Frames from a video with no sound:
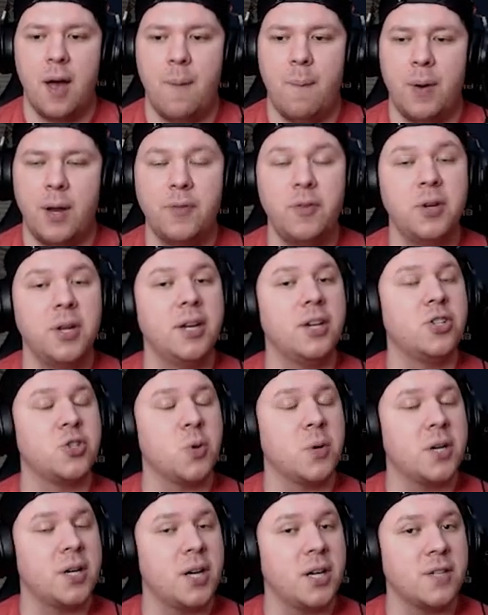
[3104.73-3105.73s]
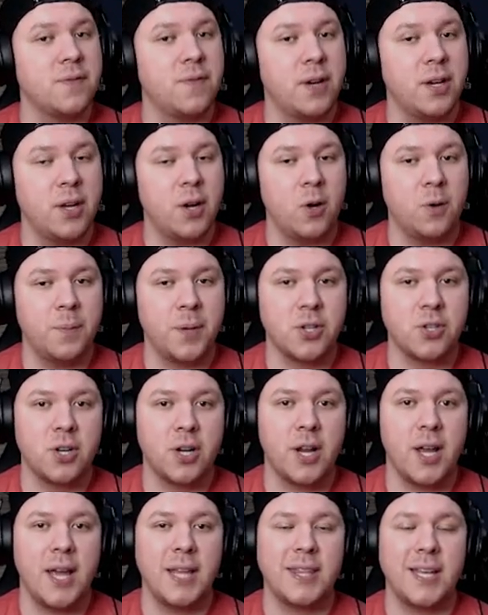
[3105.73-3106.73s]
But if you did enjoy today's video, make sure
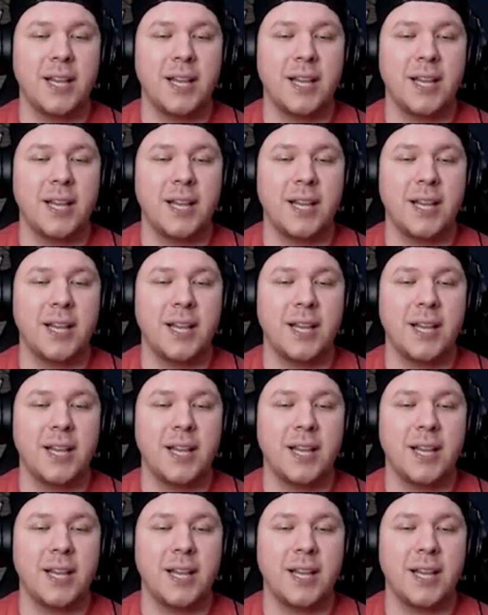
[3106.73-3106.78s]
to hit